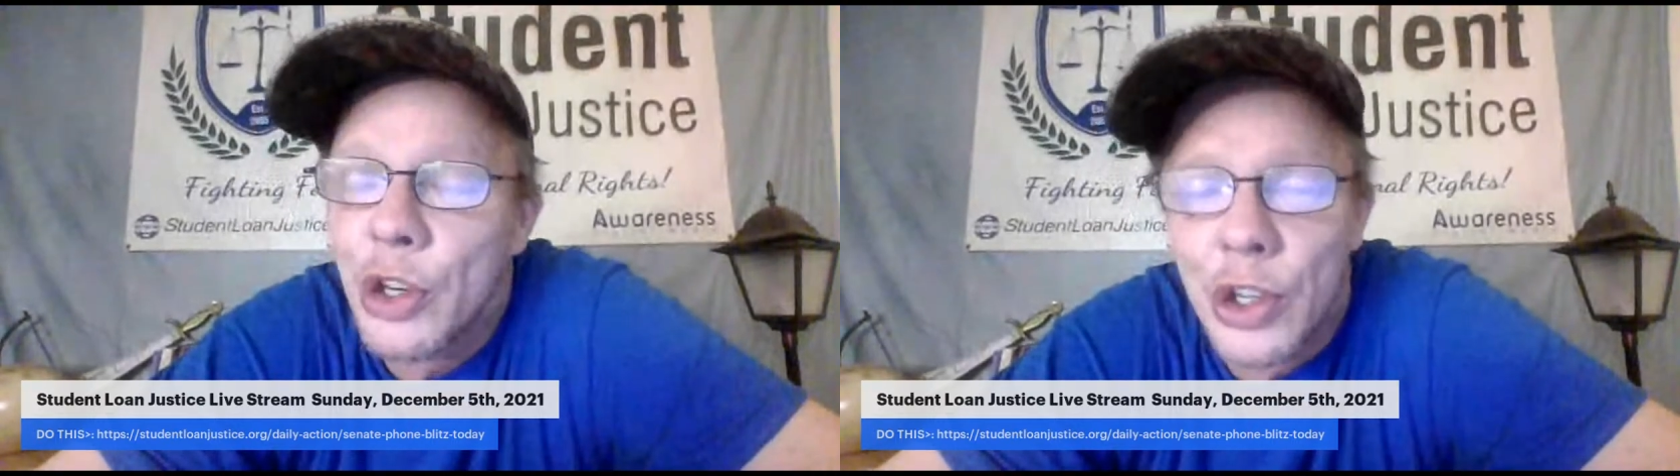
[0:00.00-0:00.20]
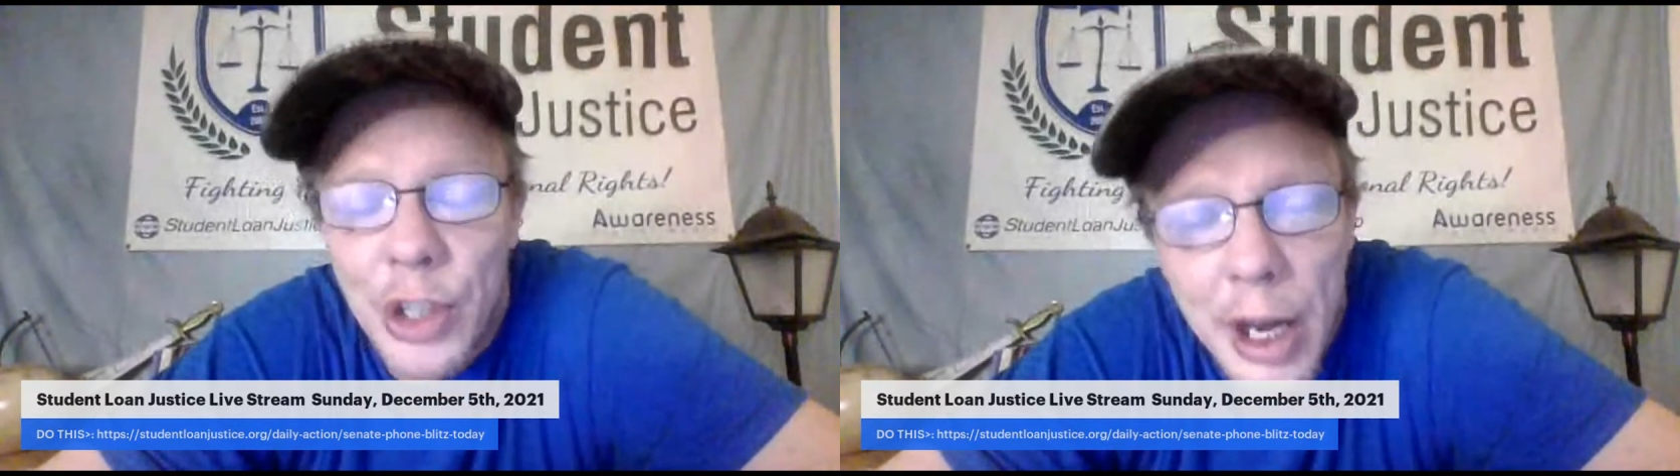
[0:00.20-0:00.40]

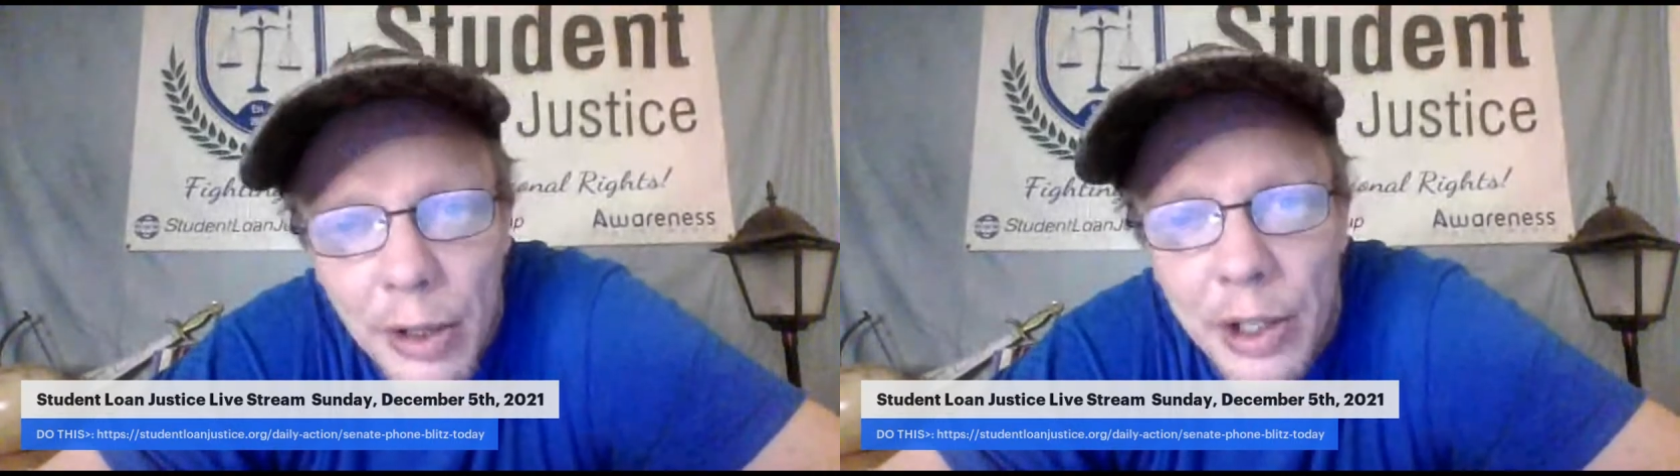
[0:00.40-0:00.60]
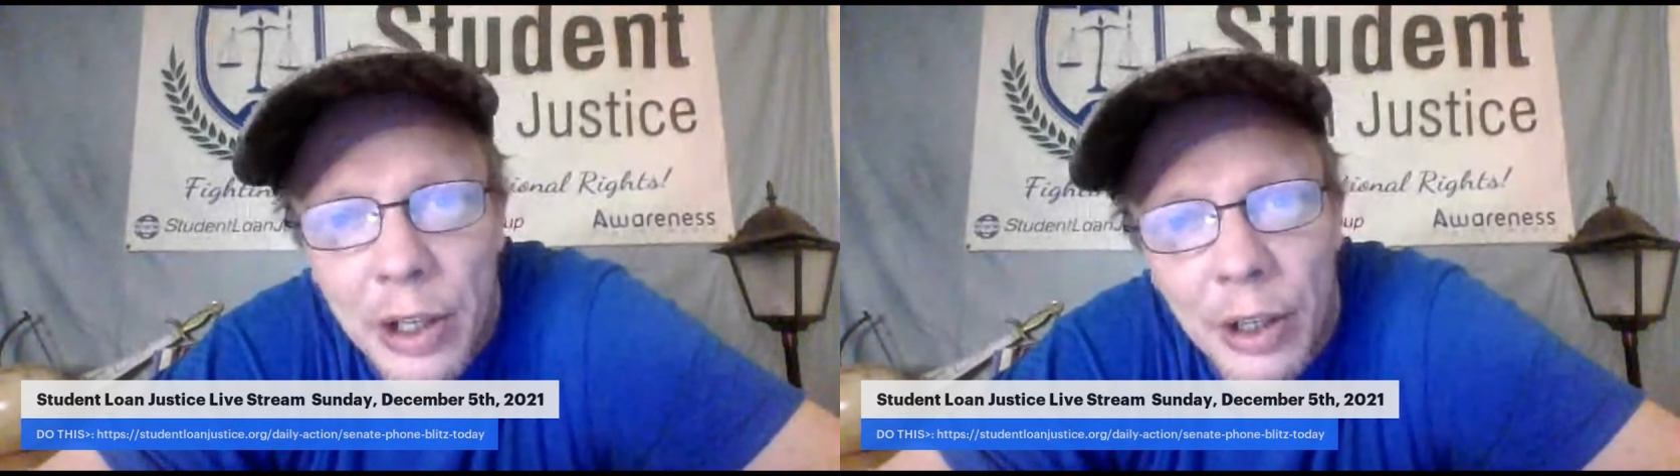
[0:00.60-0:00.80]

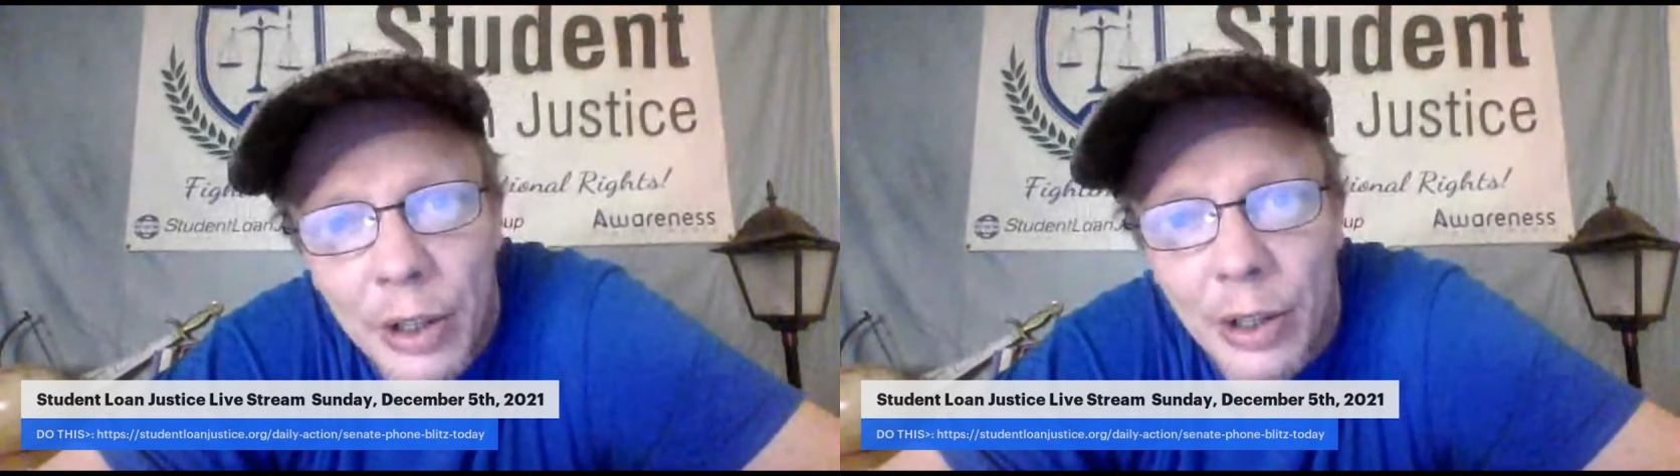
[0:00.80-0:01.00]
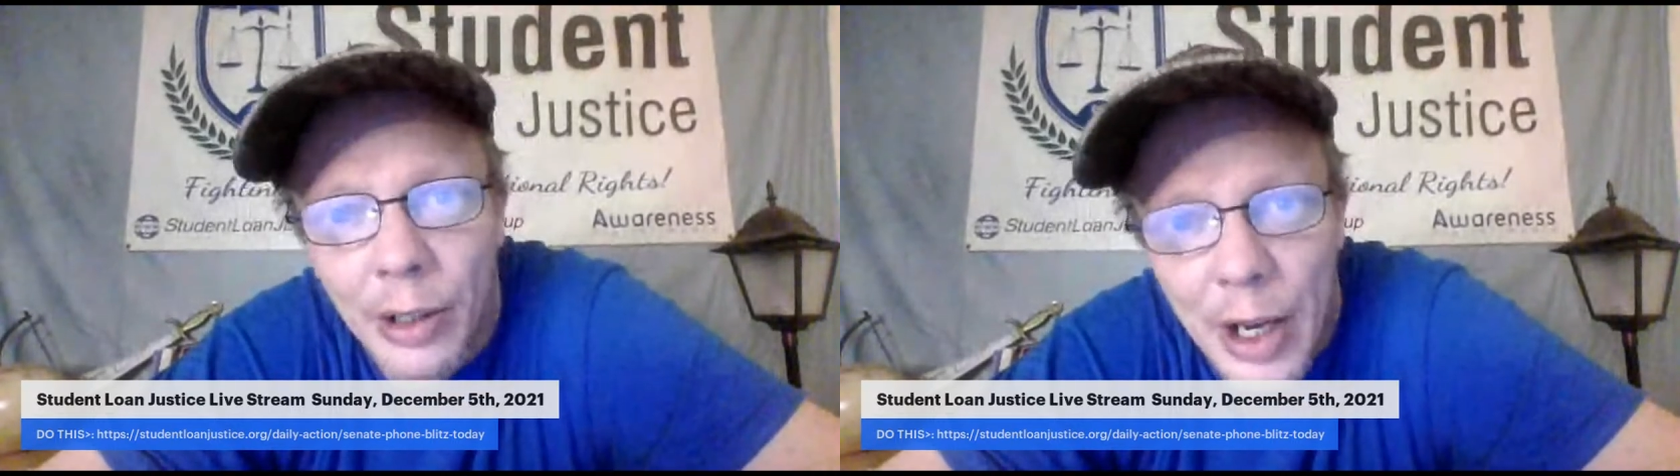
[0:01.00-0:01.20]
sailing
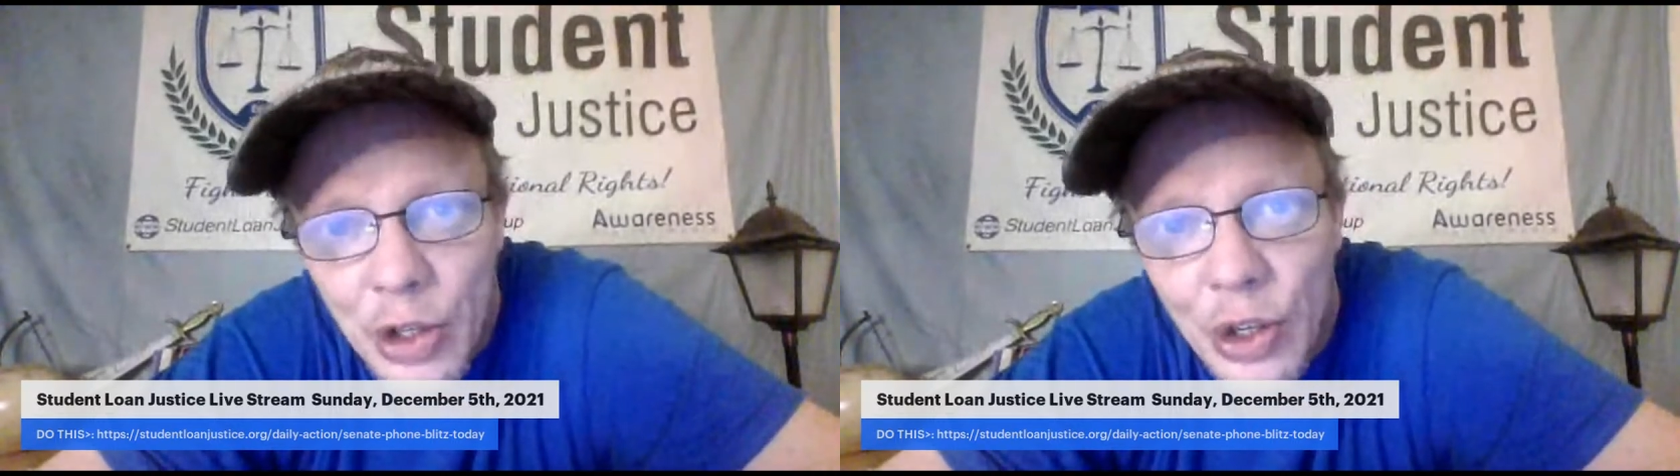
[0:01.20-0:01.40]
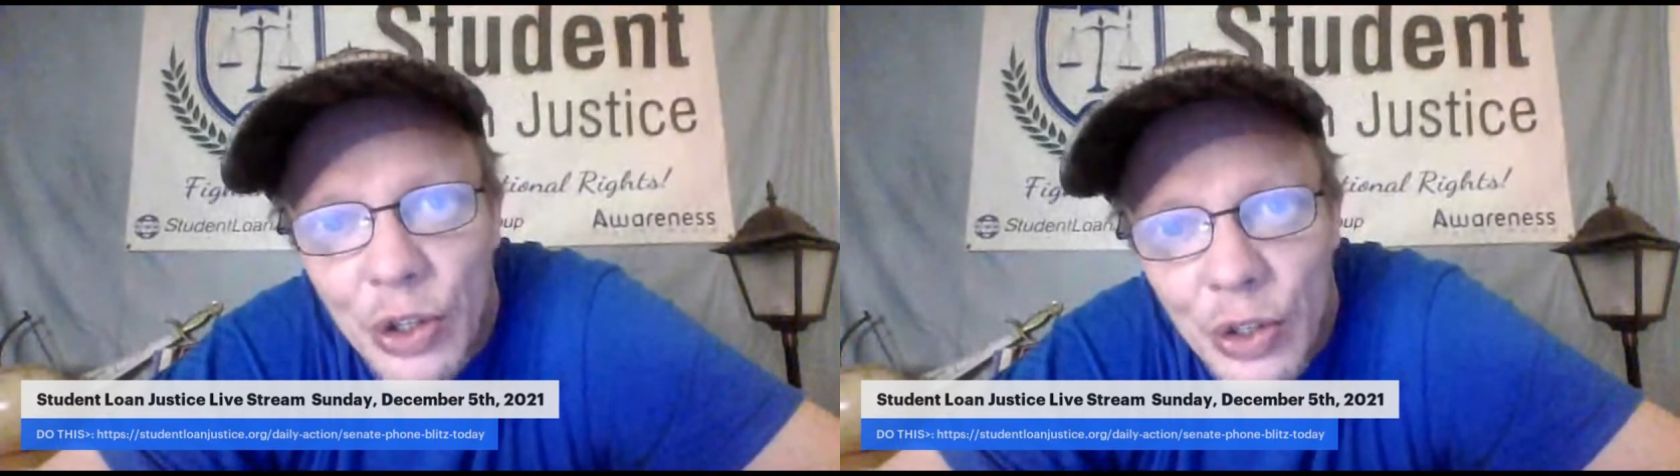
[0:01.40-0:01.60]

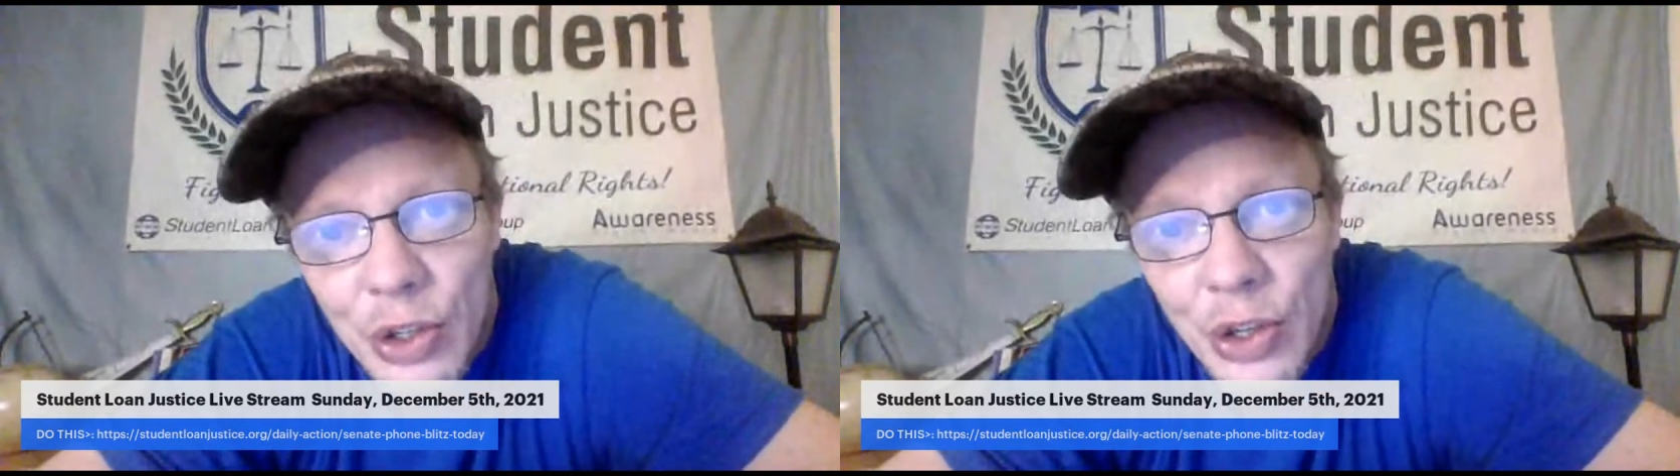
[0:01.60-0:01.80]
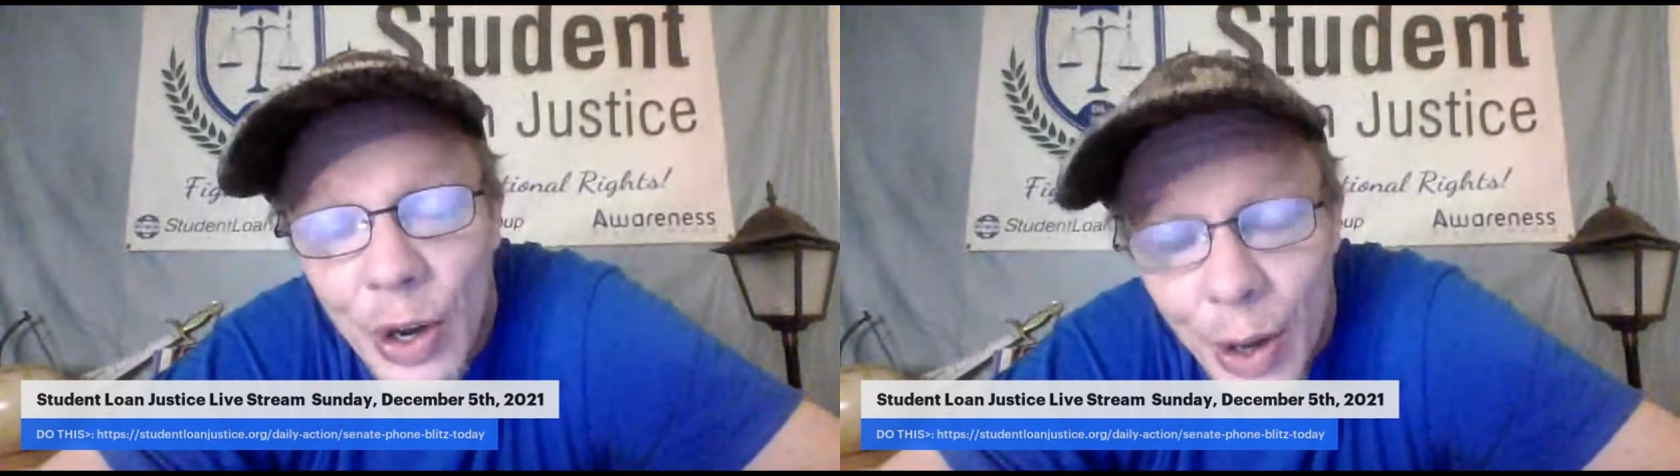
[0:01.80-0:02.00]

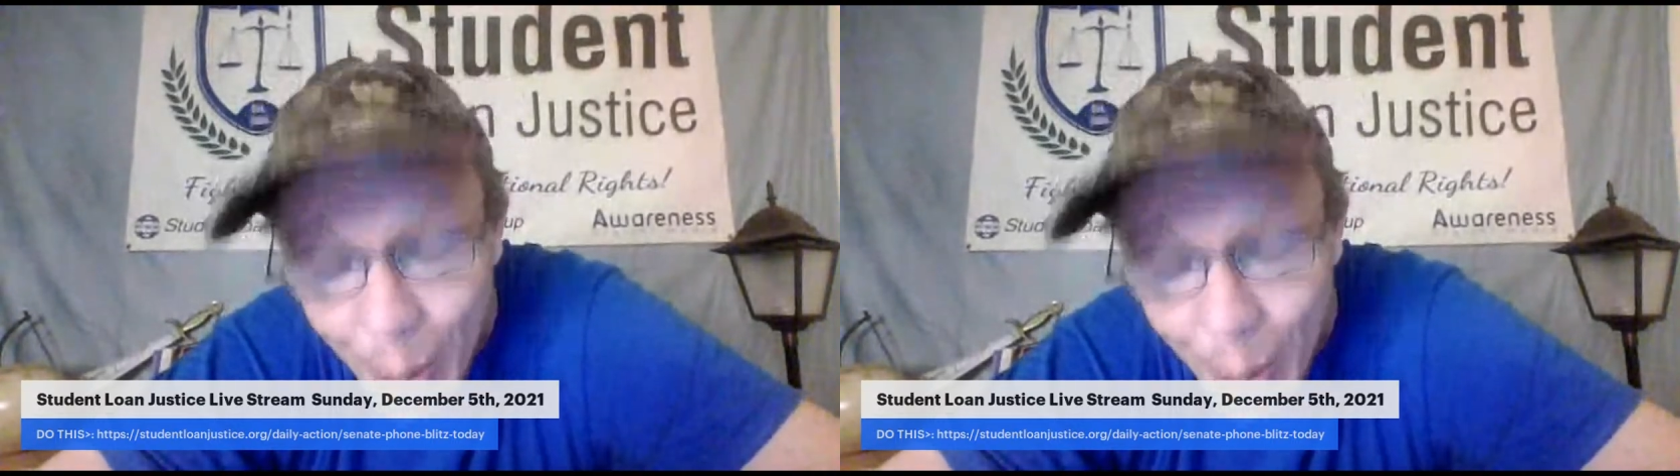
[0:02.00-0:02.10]
lessons,